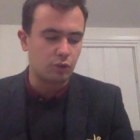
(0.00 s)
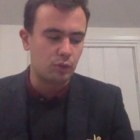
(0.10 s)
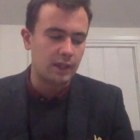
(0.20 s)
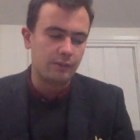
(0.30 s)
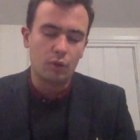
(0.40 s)
at
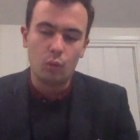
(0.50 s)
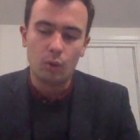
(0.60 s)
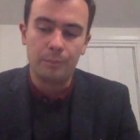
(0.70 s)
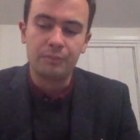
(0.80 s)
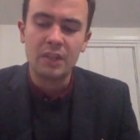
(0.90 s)
twelve to
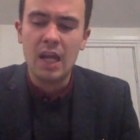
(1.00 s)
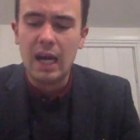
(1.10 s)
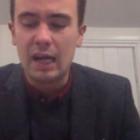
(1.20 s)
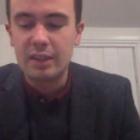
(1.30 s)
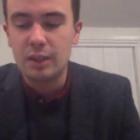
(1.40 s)
one.
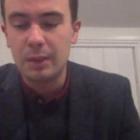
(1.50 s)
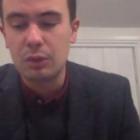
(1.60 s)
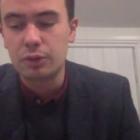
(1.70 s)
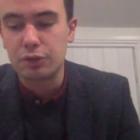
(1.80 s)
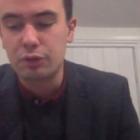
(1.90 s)
And in the big
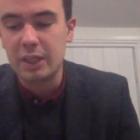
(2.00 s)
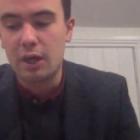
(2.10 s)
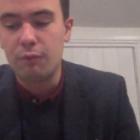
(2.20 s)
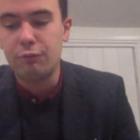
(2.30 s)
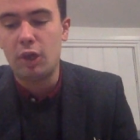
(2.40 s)
one, the three hundred
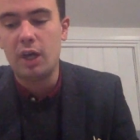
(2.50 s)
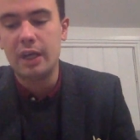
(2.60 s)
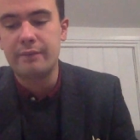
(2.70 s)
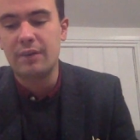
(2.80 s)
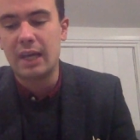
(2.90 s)
oh
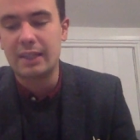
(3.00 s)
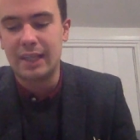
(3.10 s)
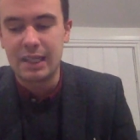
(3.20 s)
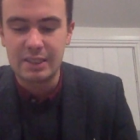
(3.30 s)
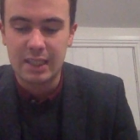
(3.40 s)
five, uh, the
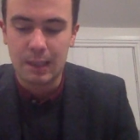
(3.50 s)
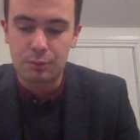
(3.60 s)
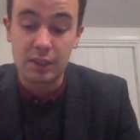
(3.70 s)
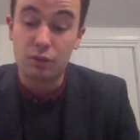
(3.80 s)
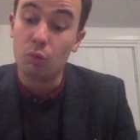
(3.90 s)
handicap
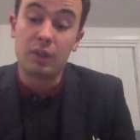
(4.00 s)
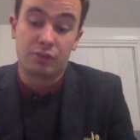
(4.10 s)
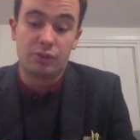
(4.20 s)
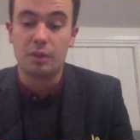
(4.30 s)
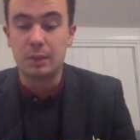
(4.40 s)
chase. Well,
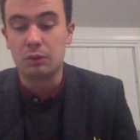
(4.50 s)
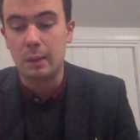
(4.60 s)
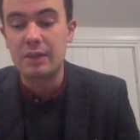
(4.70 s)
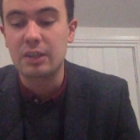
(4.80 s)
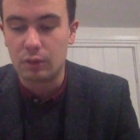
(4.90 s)
sorry, the big
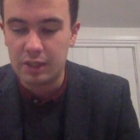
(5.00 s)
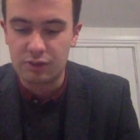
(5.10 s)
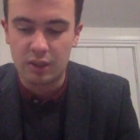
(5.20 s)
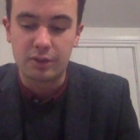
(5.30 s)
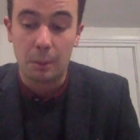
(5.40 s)
betting race,
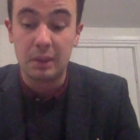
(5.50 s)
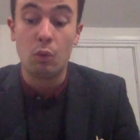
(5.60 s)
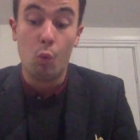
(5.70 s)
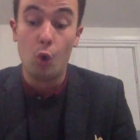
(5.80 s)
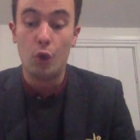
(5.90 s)
not the big
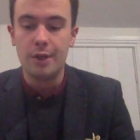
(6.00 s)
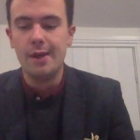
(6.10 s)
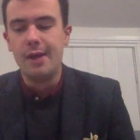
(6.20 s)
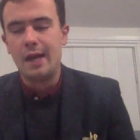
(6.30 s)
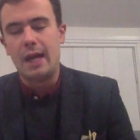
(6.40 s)
one.
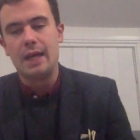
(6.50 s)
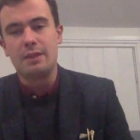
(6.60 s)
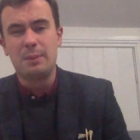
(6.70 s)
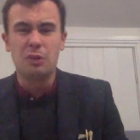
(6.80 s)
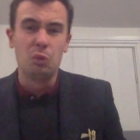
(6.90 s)
Uh,
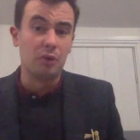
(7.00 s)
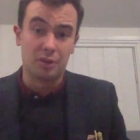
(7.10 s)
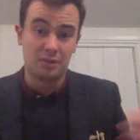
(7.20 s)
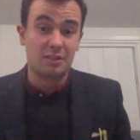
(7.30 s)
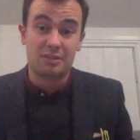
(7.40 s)
the big one,
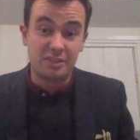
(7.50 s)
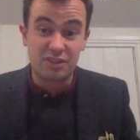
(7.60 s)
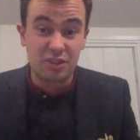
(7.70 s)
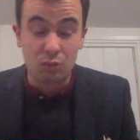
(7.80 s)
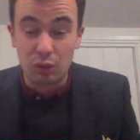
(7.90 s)
I think
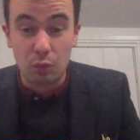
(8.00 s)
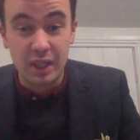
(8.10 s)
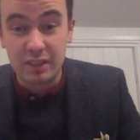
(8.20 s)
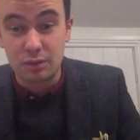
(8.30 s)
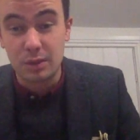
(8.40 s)
Shishkin will
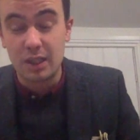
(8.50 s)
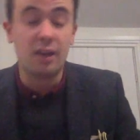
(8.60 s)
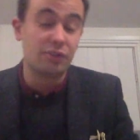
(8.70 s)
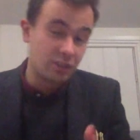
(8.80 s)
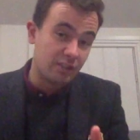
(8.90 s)
win. To be
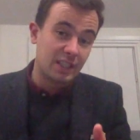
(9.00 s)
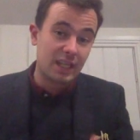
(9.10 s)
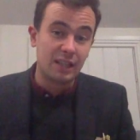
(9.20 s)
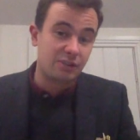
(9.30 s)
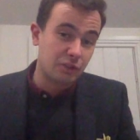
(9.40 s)
honest, and I think
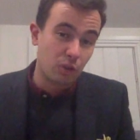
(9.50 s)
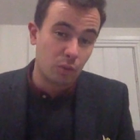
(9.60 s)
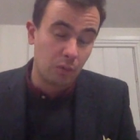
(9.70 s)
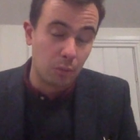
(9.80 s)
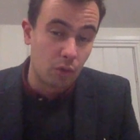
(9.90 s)
Altior
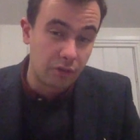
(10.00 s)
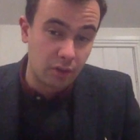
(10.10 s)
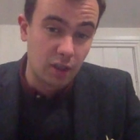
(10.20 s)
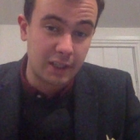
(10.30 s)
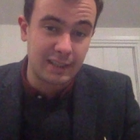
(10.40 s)
will more
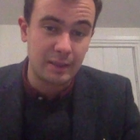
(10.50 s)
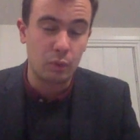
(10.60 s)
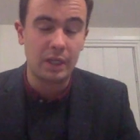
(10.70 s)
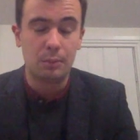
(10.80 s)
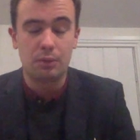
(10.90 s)
than likely likely
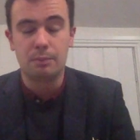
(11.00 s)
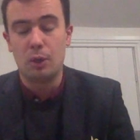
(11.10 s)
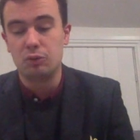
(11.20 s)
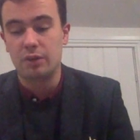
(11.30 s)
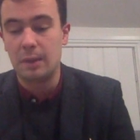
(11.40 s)
win, but
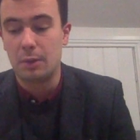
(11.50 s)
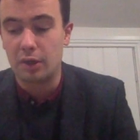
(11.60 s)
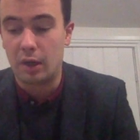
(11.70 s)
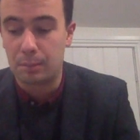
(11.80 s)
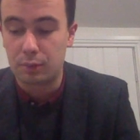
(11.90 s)
both of them are
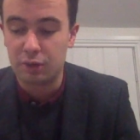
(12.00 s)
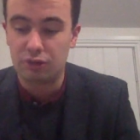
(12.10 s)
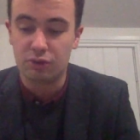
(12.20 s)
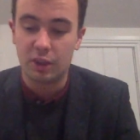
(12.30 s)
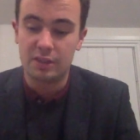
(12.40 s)
not
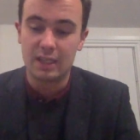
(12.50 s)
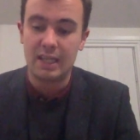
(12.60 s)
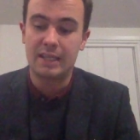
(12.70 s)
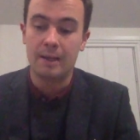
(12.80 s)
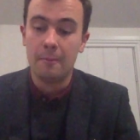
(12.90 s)
prices I'd
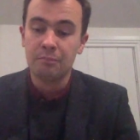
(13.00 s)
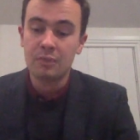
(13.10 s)
take.